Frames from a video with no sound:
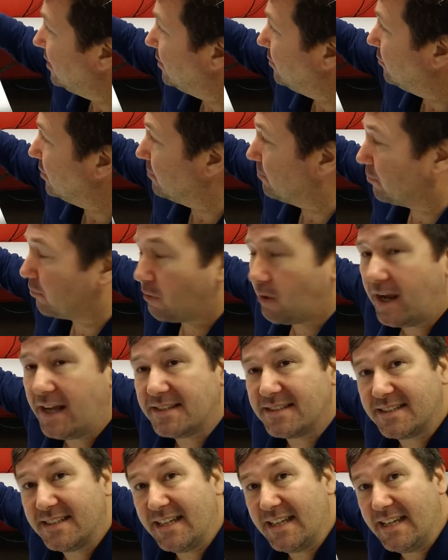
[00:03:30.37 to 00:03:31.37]
We
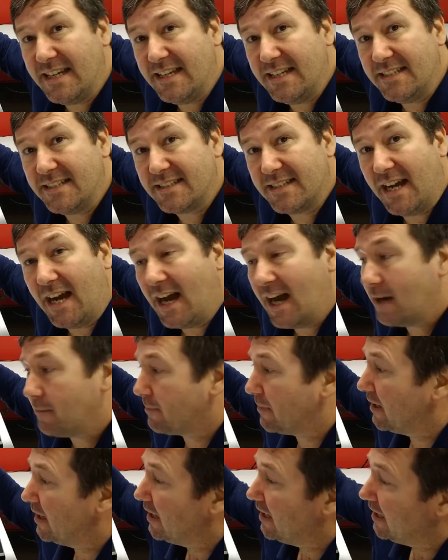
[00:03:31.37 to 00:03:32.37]
press the E-stop